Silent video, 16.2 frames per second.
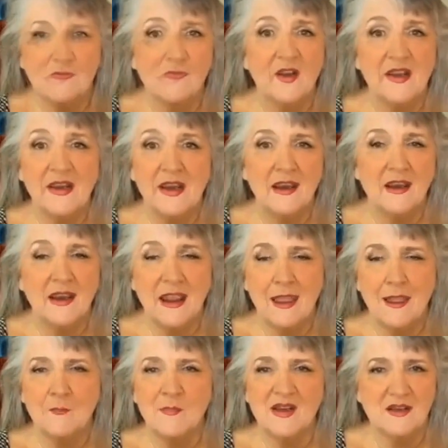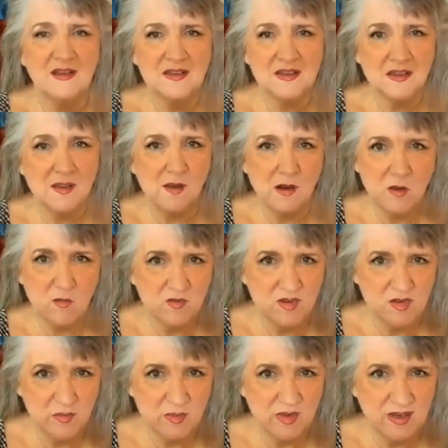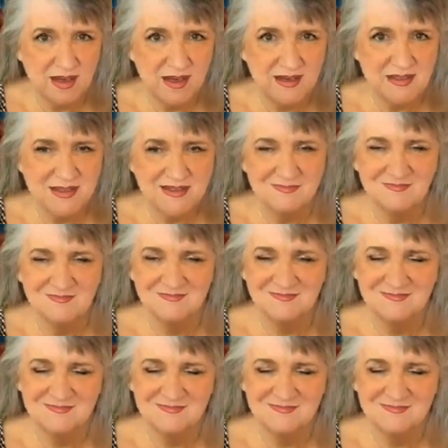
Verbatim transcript: Flinging happiness all over the place.